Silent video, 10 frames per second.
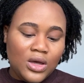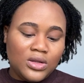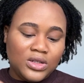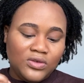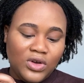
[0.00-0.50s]

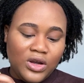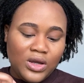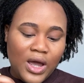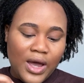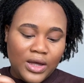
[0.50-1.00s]
there's a very
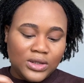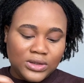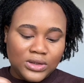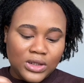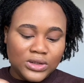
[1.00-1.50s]
high
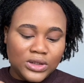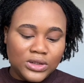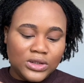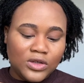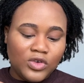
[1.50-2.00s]

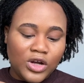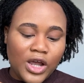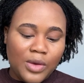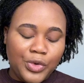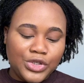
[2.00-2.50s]
tendency, very
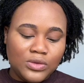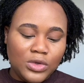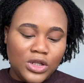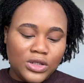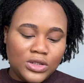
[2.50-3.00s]
high
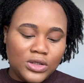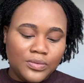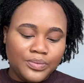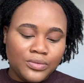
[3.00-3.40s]
possibility